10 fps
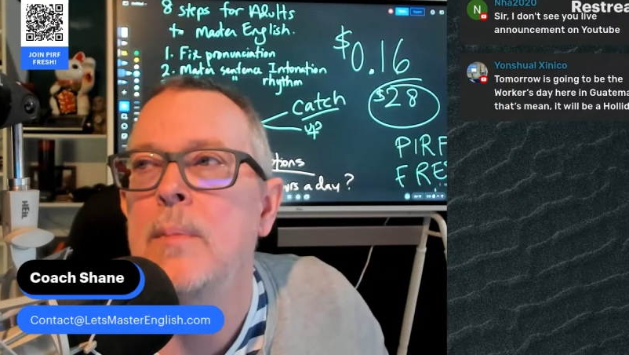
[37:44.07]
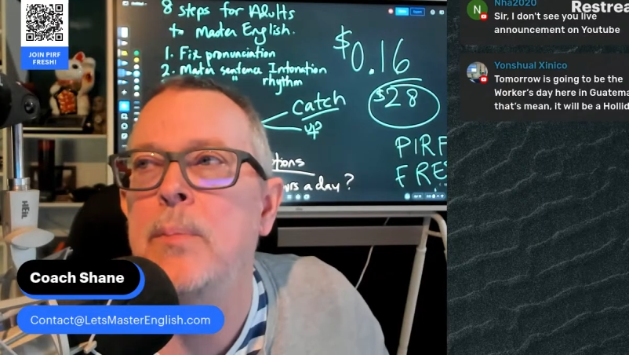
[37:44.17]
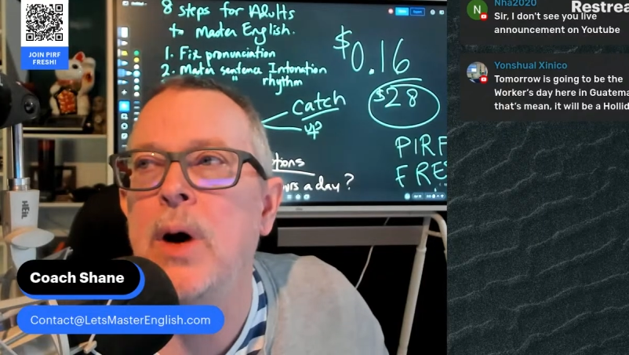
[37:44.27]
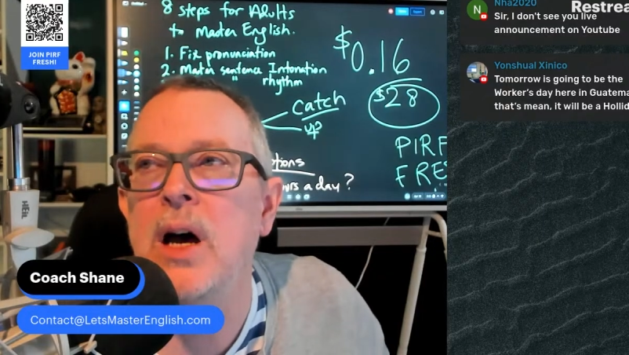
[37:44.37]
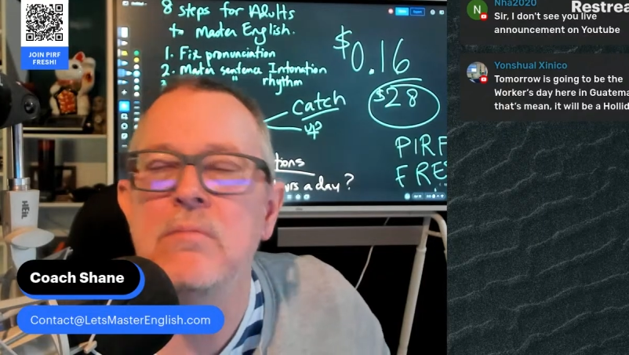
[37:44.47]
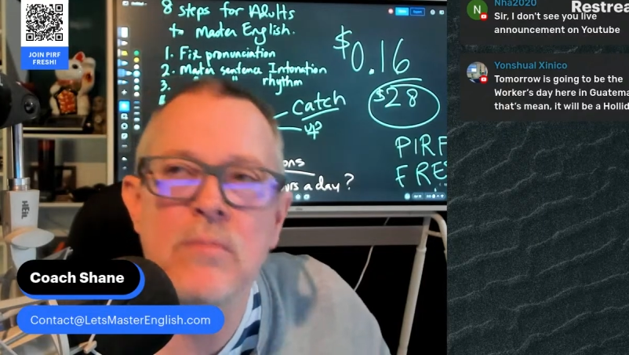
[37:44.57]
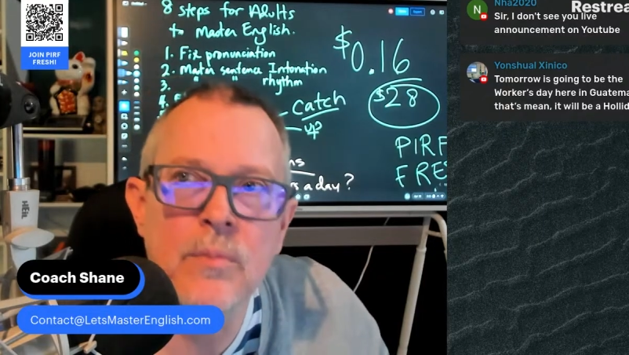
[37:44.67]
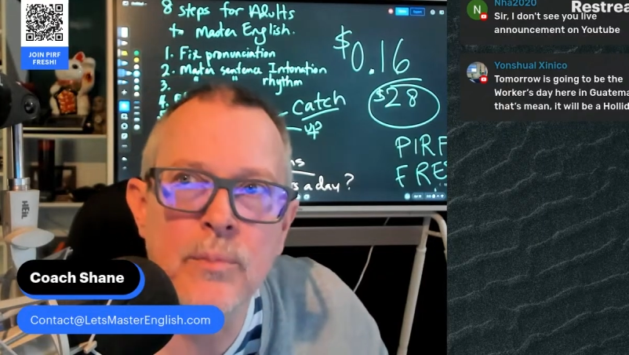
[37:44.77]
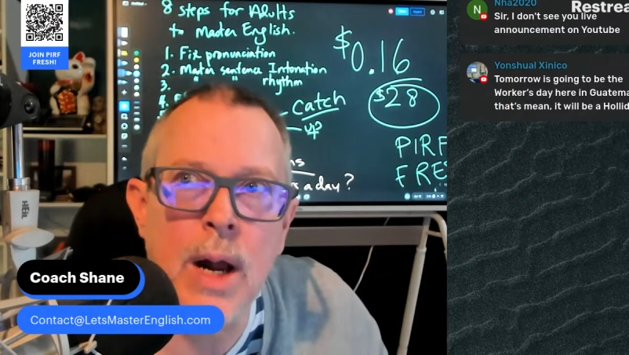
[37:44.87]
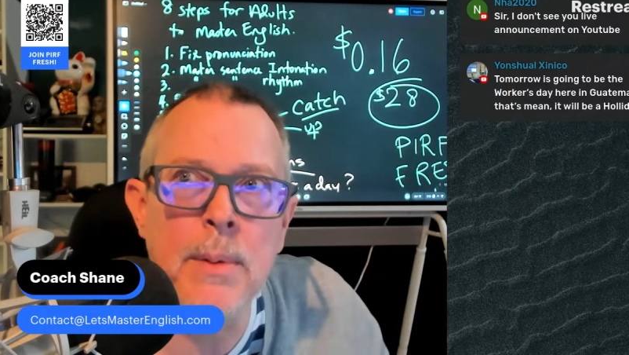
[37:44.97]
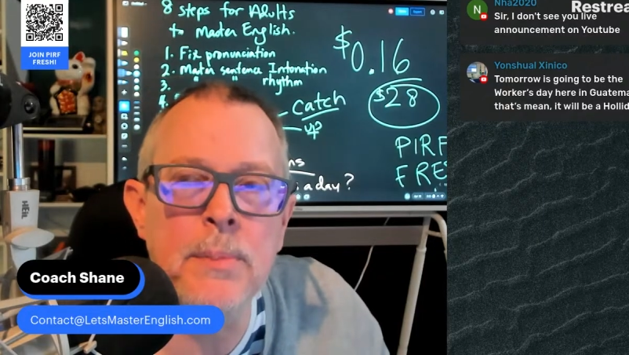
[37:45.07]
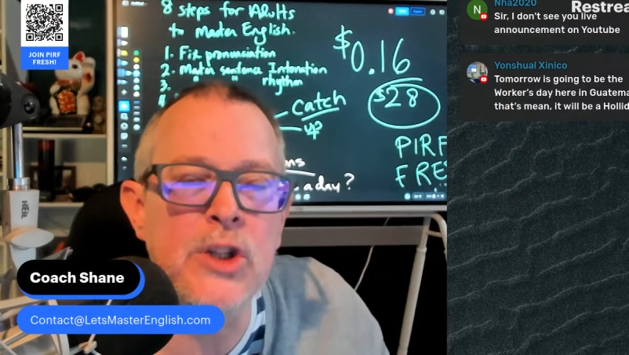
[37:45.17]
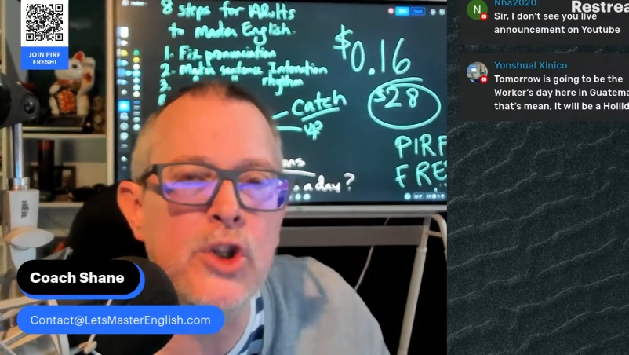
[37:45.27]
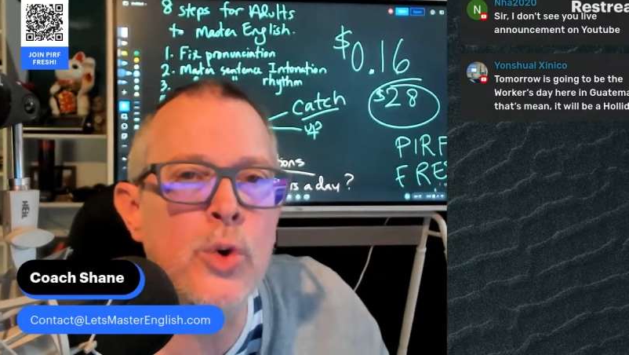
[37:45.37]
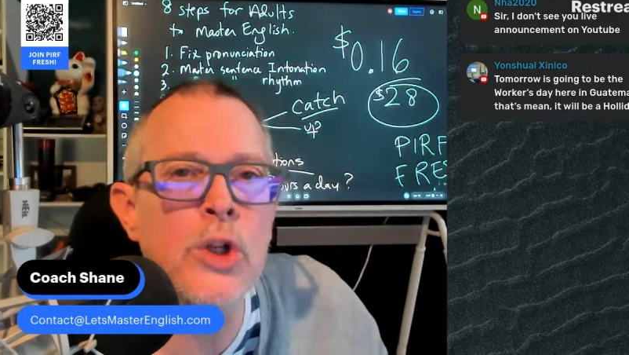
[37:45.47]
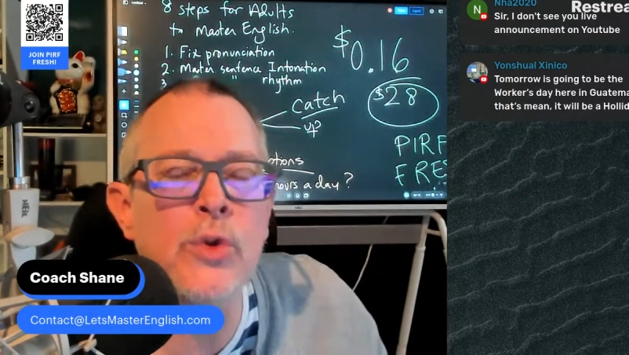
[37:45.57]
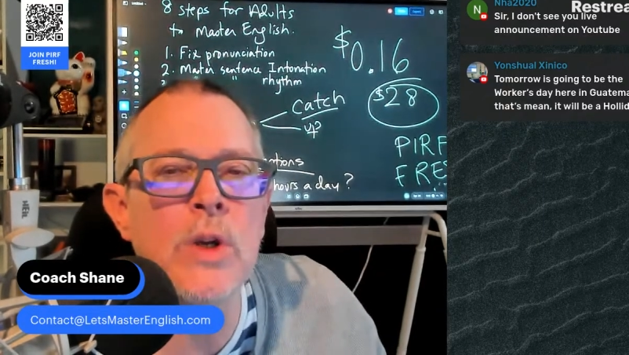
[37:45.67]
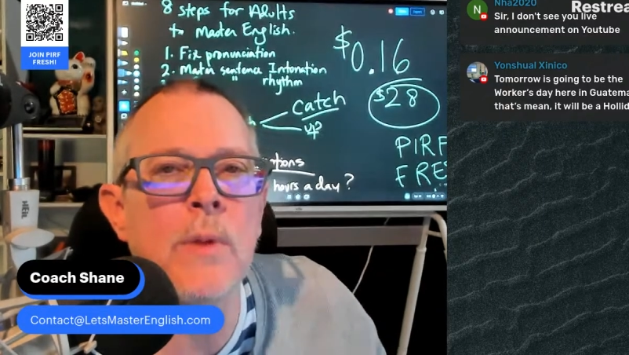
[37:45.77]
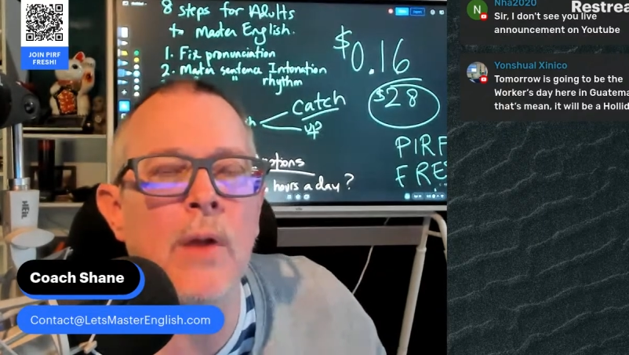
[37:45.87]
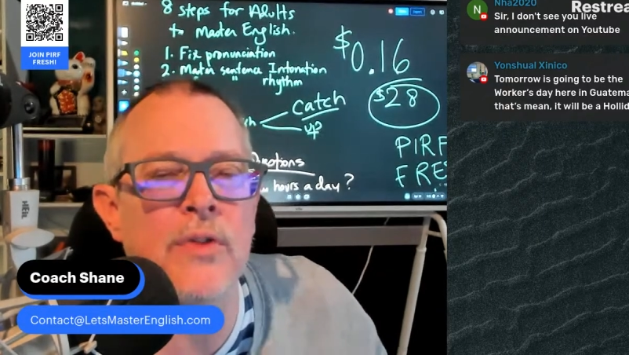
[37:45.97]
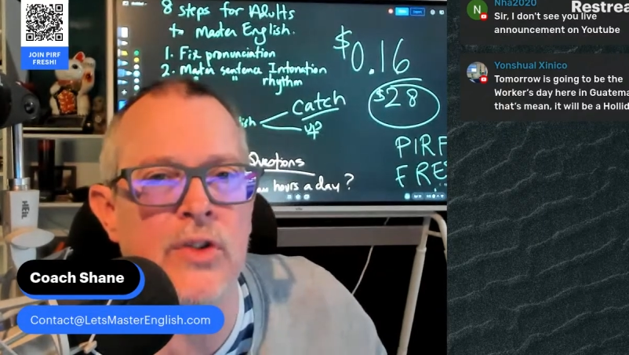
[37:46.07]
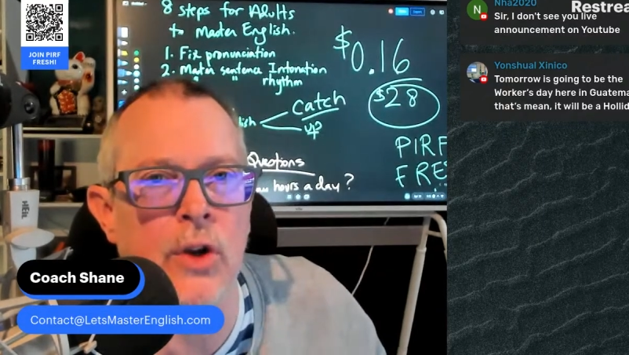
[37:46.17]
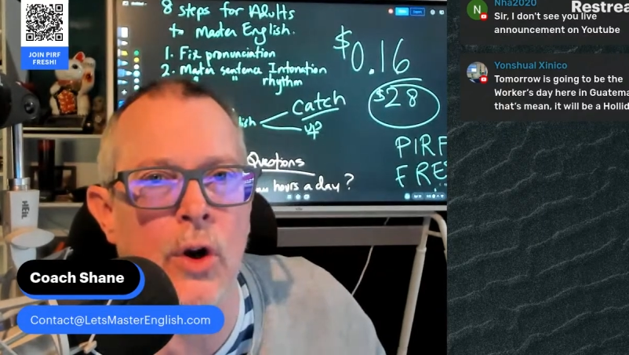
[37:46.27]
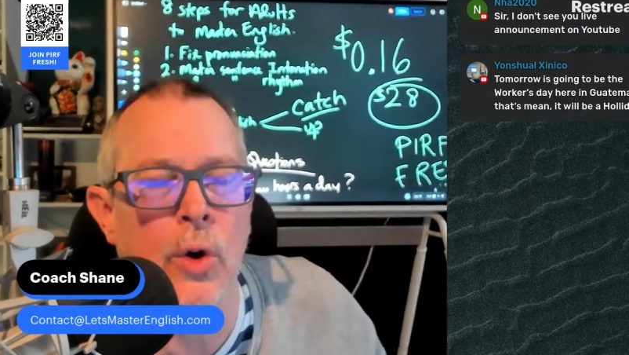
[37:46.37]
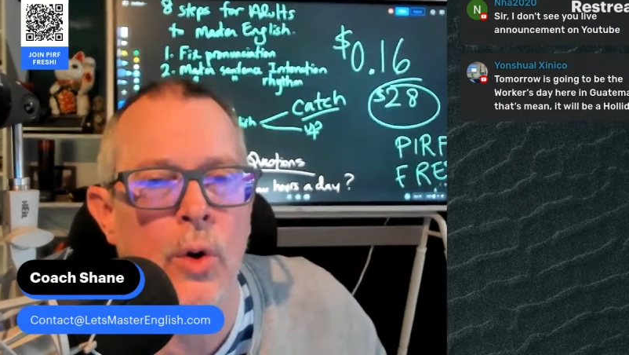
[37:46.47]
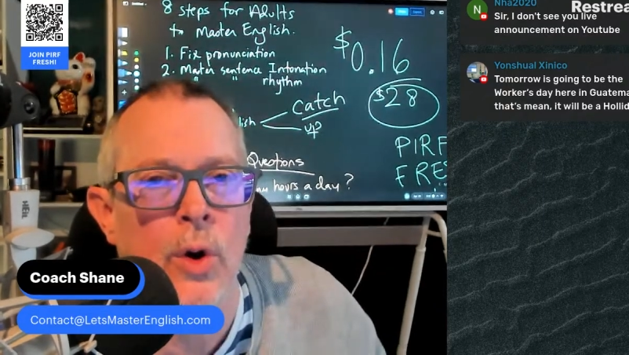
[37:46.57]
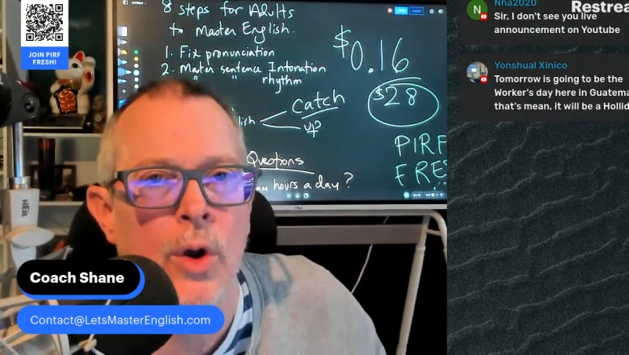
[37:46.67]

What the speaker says: But probably 2 or 3 months ago,